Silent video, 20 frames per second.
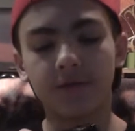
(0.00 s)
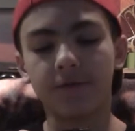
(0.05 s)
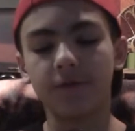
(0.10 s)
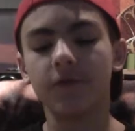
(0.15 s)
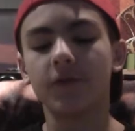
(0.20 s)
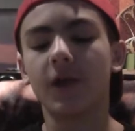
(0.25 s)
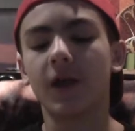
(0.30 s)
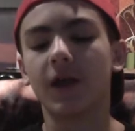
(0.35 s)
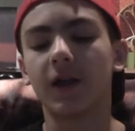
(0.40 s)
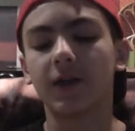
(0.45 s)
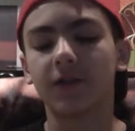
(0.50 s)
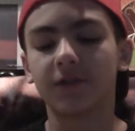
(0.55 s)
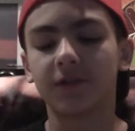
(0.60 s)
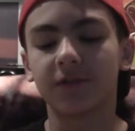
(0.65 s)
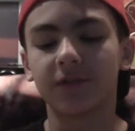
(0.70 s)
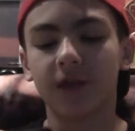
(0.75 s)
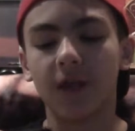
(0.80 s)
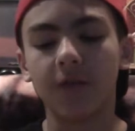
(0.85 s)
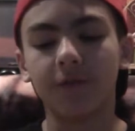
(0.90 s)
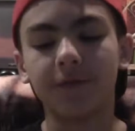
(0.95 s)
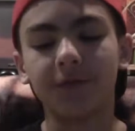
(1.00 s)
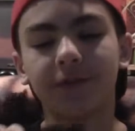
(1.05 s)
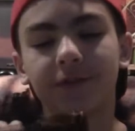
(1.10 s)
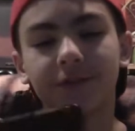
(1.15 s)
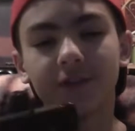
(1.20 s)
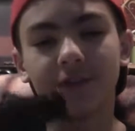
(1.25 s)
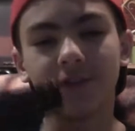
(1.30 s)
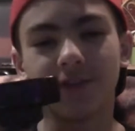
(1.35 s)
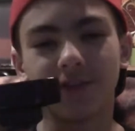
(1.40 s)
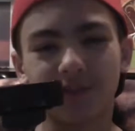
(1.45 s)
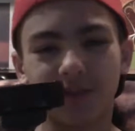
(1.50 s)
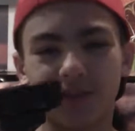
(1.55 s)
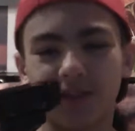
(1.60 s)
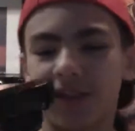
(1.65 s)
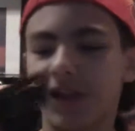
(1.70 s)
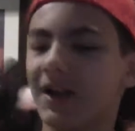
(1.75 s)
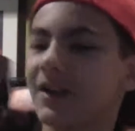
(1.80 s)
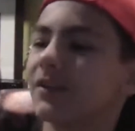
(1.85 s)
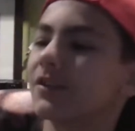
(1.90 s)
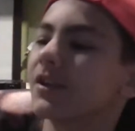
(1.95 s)
if you guys ever see this
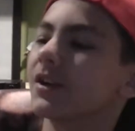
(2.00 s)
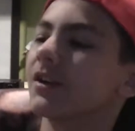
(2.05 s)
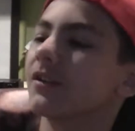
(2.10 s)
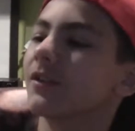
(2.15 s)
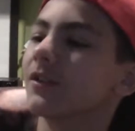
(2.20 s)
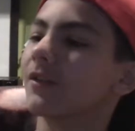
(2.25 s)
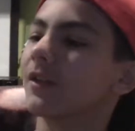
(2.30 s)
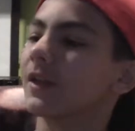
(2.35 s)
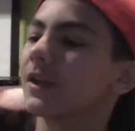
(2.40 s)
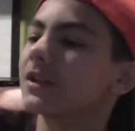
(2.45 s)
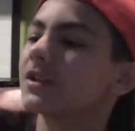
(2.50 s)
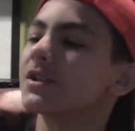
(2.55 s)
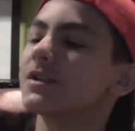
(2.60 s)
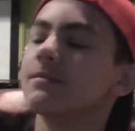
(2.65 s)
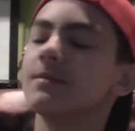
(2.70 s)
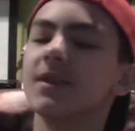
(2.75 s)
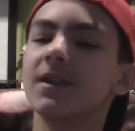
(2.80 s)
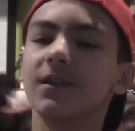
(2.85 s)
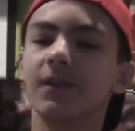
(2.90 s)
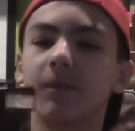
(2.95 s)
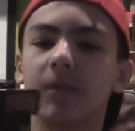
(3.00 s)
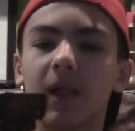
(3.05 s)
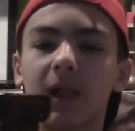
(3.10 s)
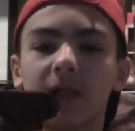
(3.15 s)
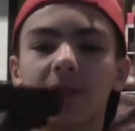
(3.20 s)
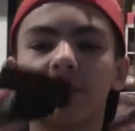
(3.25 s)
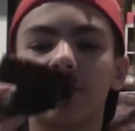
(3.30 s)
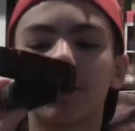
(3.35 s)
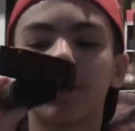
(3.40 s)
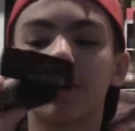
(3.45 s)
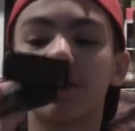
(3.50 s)
online, it's gonna look like a cheap piece of plastic.